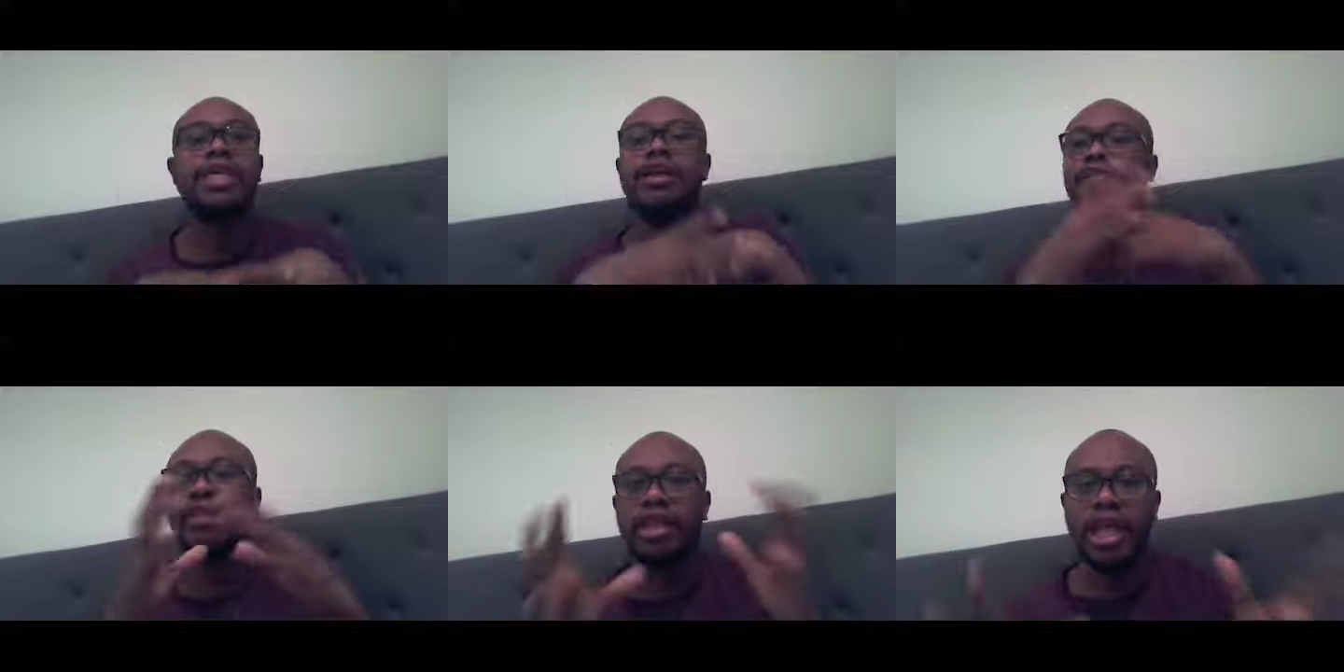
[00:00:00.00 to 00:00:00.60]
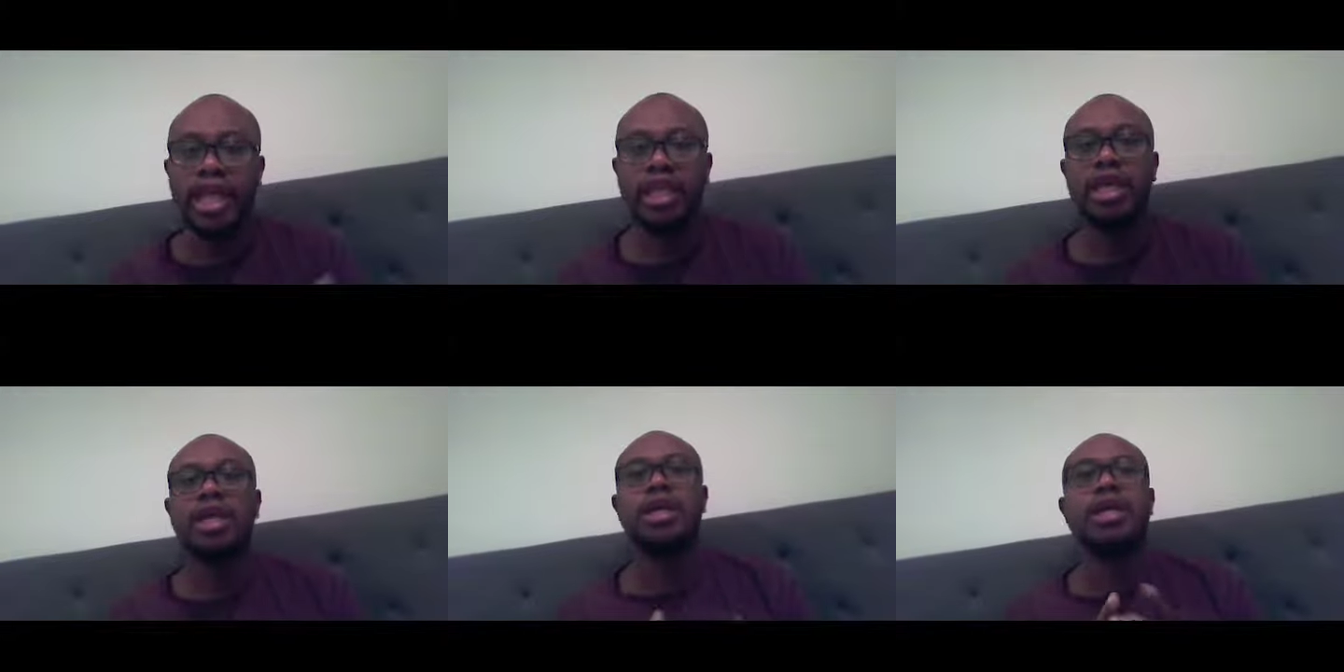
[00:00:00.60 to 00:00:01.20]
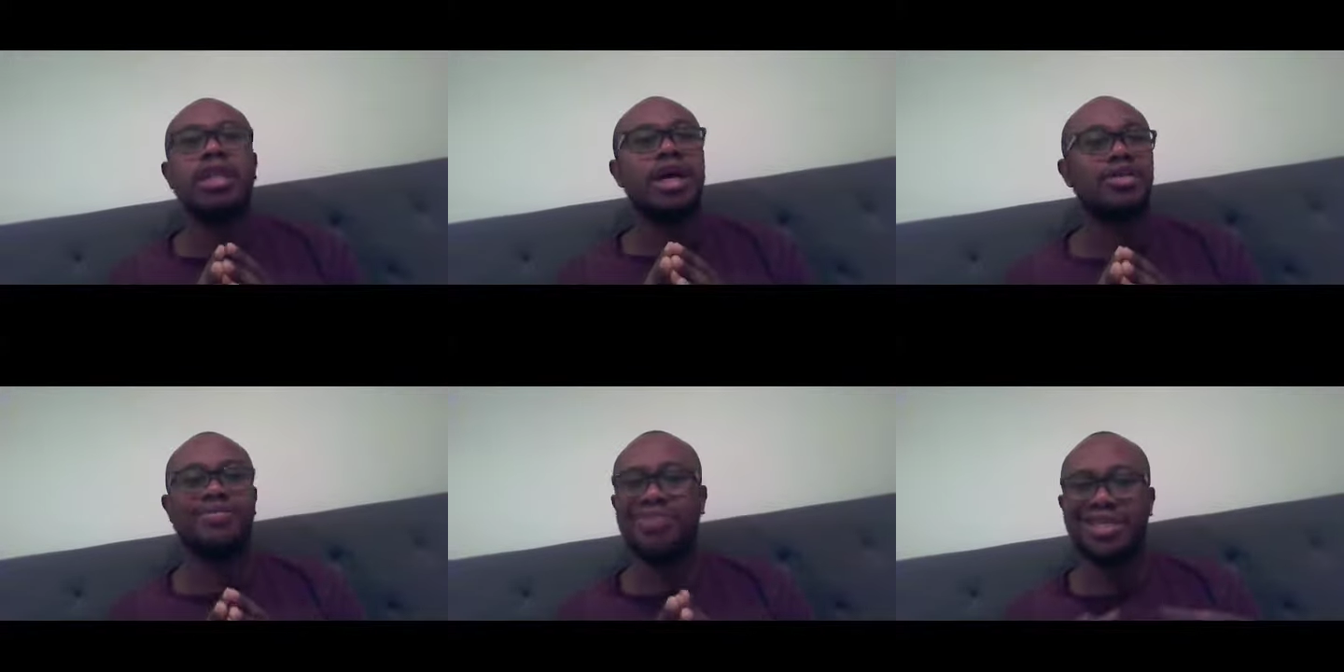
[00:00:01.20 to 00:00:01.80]
everything.
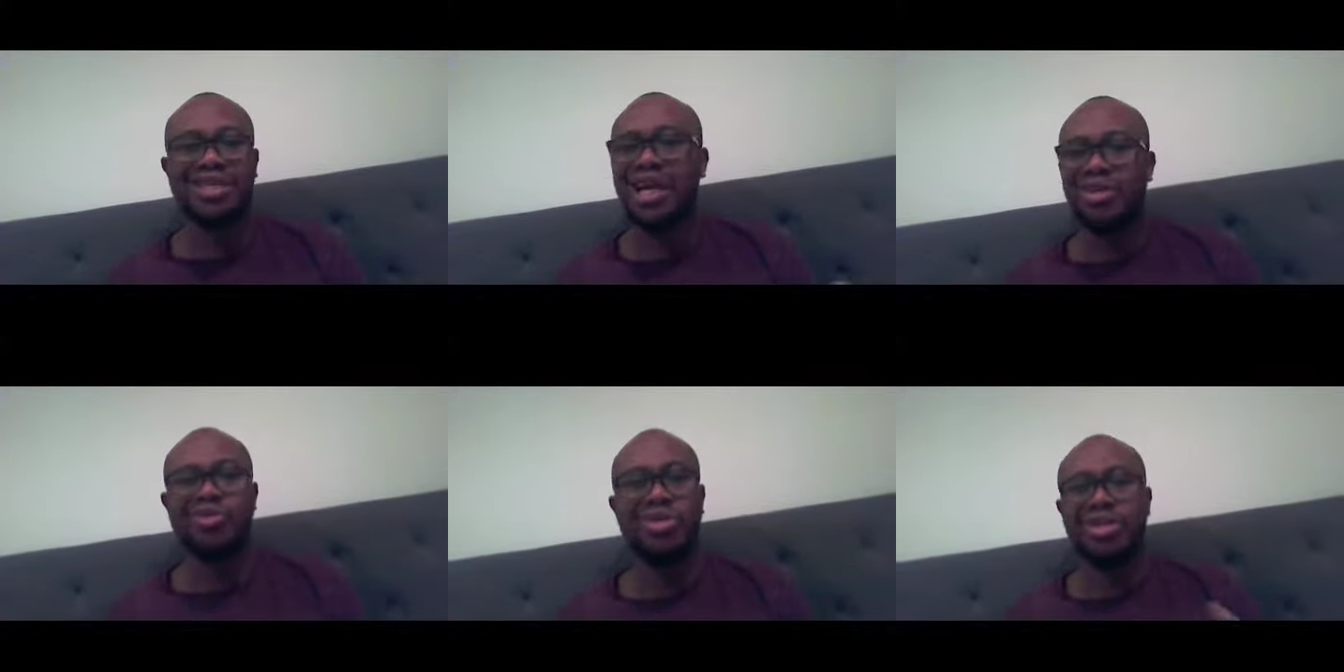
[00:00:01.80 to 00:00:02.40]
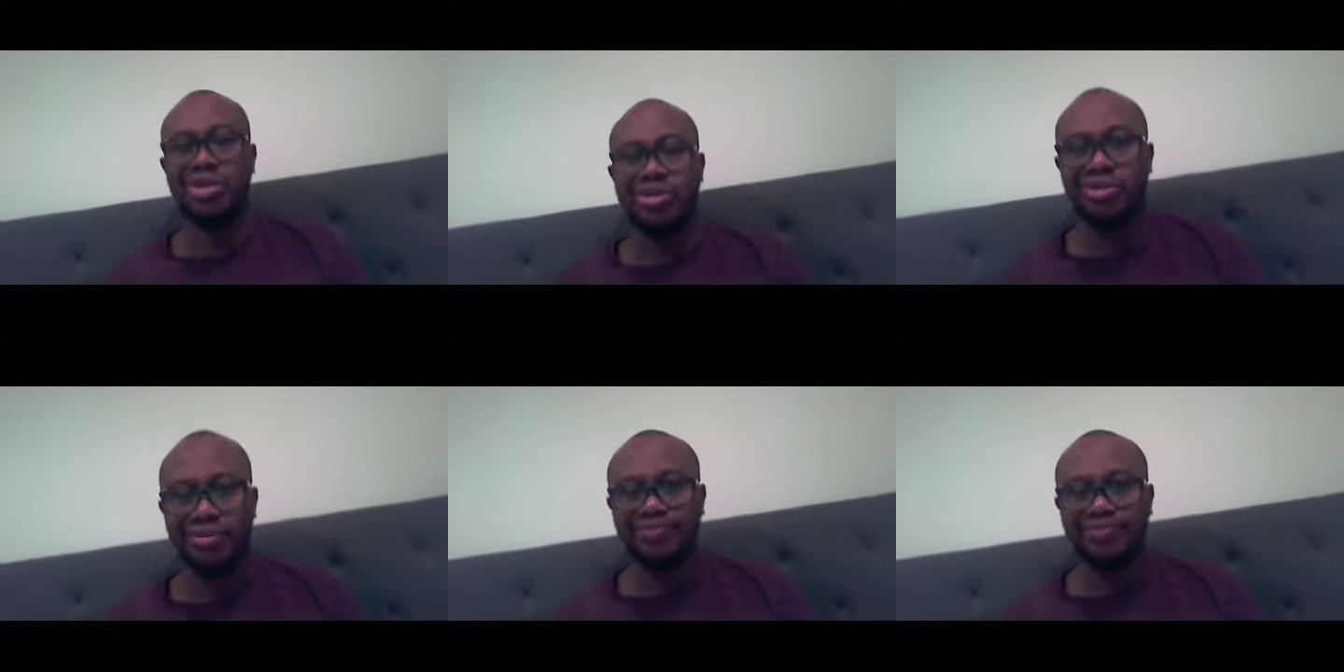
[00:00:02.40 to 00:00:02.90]
That's basically what they do.